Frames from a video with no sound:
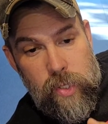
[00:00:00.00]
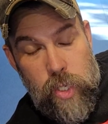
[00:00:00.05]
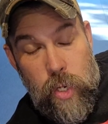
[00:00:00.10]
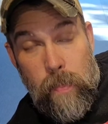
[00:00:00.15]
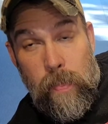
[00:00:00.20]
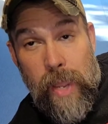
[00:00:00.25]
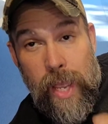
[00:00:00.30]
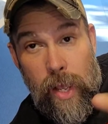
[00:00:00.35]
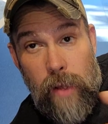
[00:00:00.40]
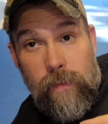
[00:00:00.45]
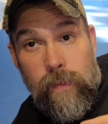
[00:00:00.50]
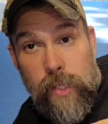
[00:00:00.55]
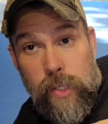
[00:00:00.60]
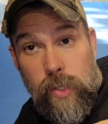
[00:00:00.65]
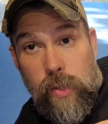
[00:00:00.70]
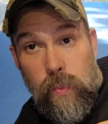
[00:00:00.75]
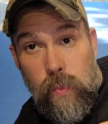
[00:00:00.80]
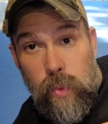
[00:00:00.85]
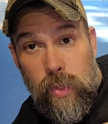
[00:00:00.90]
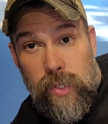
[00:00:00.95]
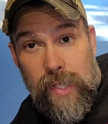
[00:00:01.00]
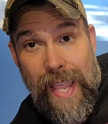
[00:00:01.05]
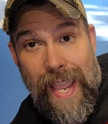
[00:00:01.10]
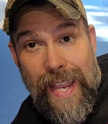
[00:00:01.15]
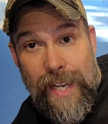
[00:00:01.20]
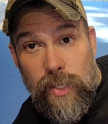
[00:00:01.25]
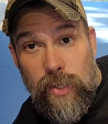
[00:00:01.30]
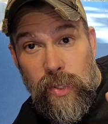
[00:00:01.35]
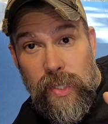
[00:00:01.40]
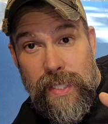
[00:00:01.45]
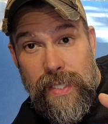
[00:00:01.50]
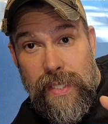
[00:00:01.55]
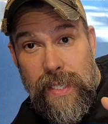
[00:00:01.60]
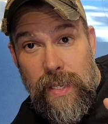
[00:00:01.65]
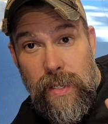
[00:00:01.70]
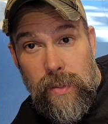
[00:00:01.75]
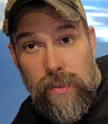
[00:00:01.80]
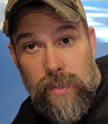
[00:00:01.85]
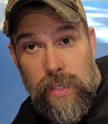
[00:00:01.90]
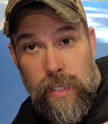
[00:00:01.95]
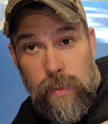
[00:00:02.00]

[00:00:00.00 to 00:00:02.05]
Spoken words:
your pelvis will actually tilt.